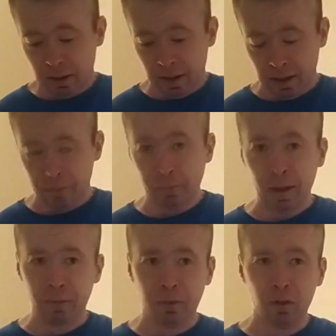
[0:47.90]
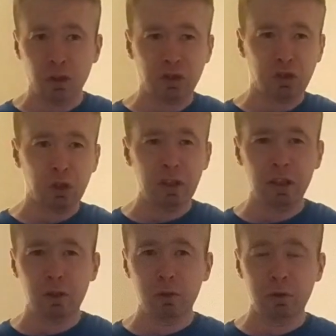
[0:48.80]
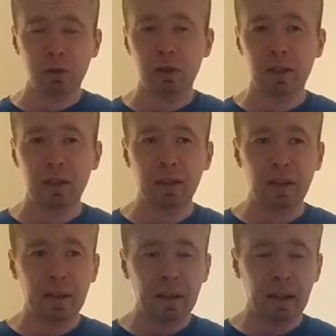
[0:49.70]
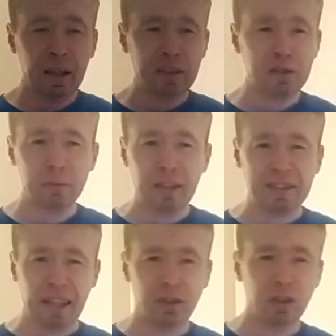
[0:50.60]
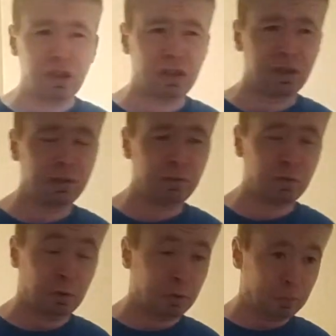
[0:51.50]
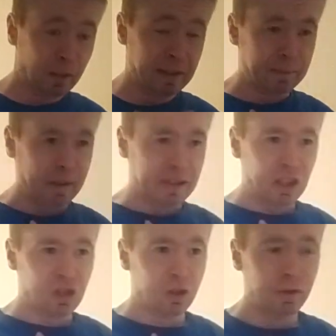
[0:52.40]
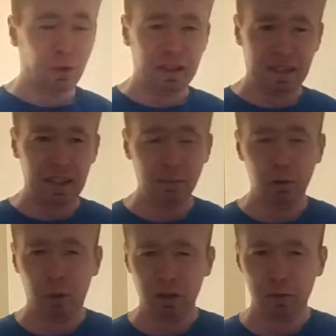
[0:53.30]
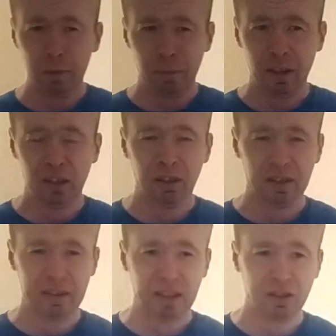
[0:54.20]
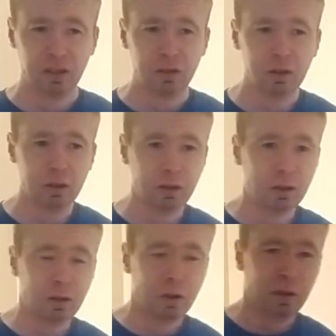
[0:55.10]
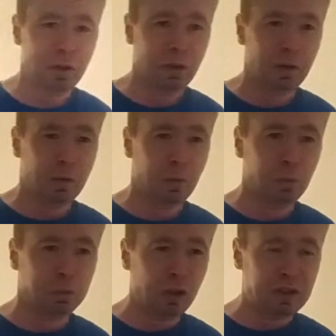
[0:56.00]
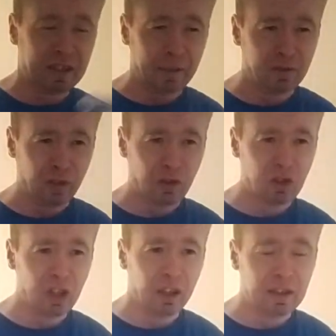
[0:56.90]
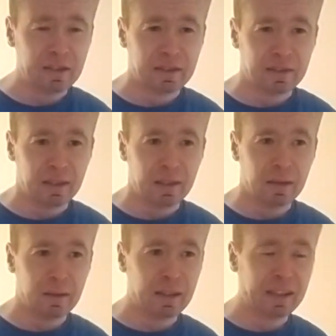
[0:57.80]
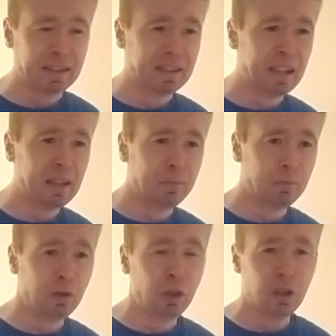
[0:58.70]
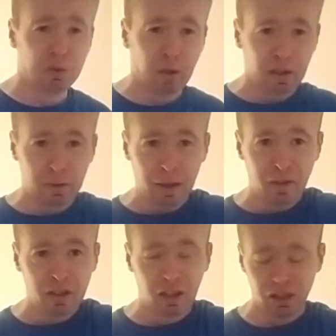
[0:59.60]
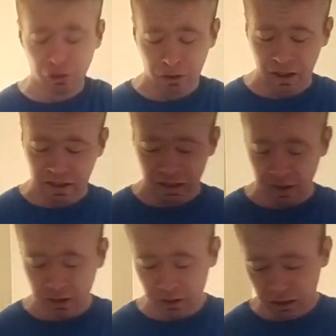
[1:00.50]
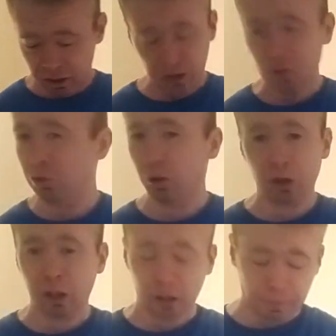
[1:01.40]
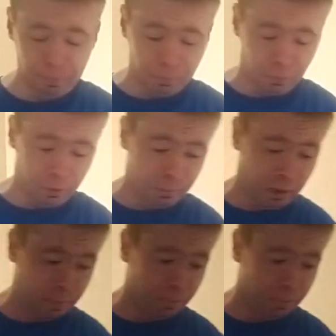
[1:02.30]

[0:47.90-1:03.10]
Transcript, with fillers: And then Frankfurt lost 2-0. And to my standards, to my expectation, for a team who won Europa League last season, want to give themselves a chance against a team who's running away with the title in Italy. Not good enough for